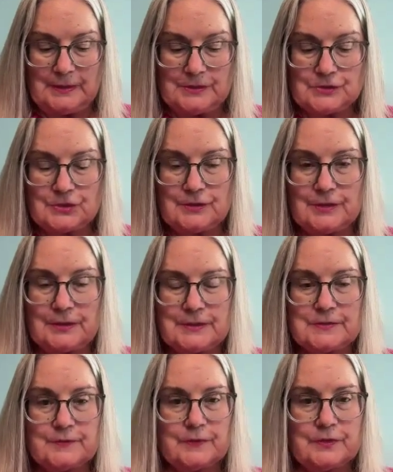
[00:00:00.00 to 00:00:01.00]
Each of
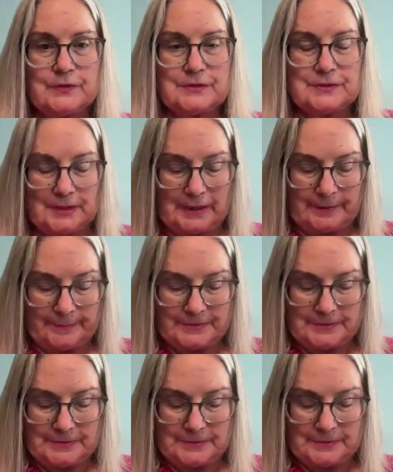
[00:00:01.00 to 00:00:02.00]
these first
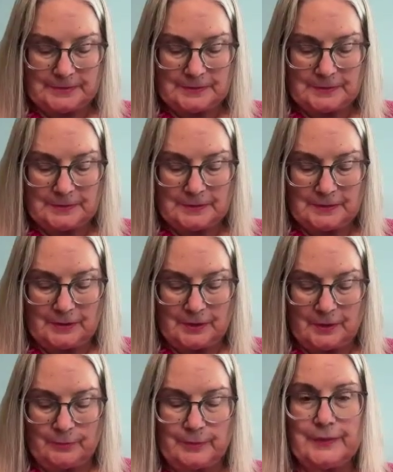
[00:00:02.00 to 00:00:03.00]
steps
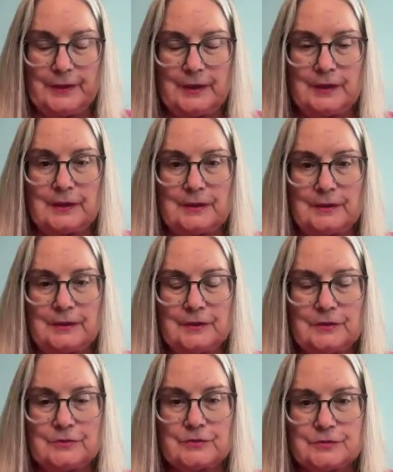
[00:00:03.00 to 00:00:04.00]
are within
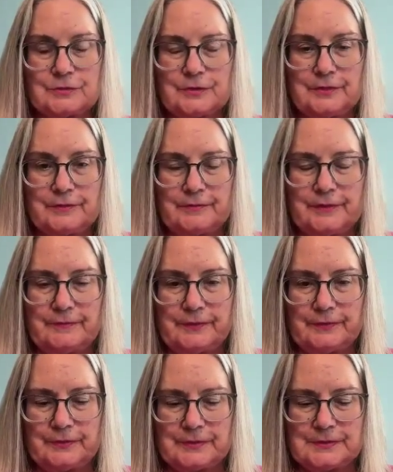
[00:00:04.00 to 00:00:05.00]
your circle of
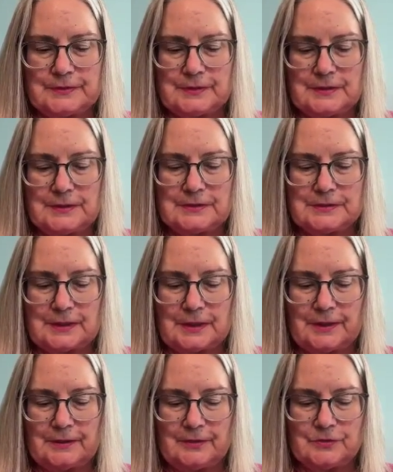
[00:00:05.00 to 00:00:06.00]
influence.
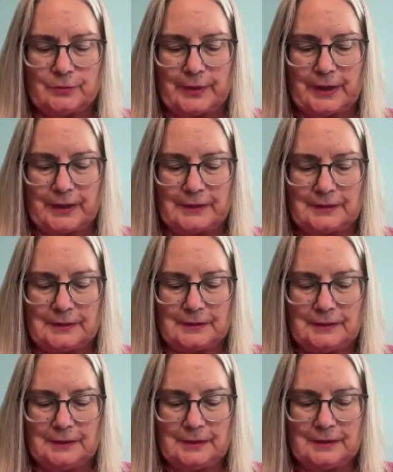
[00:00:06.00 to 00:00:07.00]
Decide the direct,
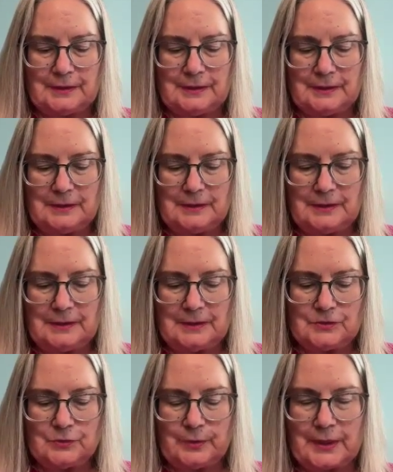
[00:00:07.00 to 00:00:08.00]
the
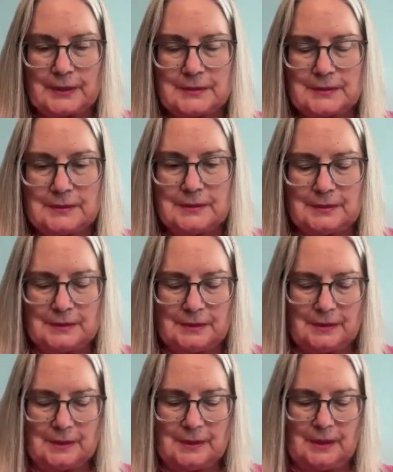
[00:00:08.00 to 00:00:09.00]
indirect,
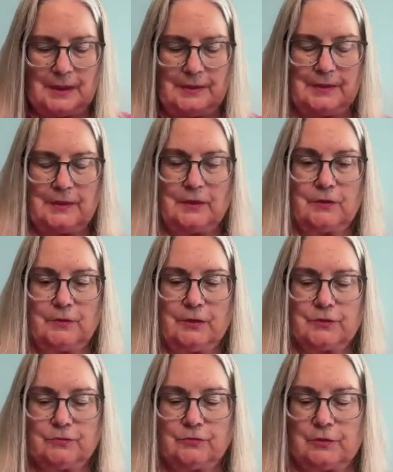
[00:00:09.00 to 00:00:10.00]
and the no
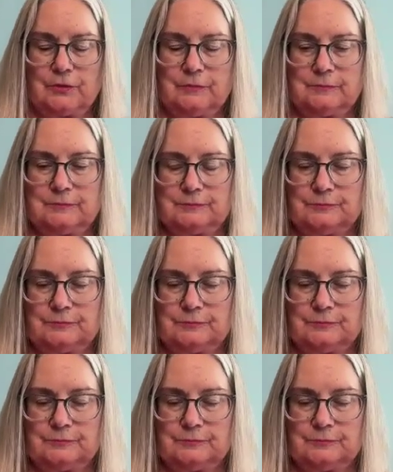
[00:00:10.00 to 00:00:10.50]
control.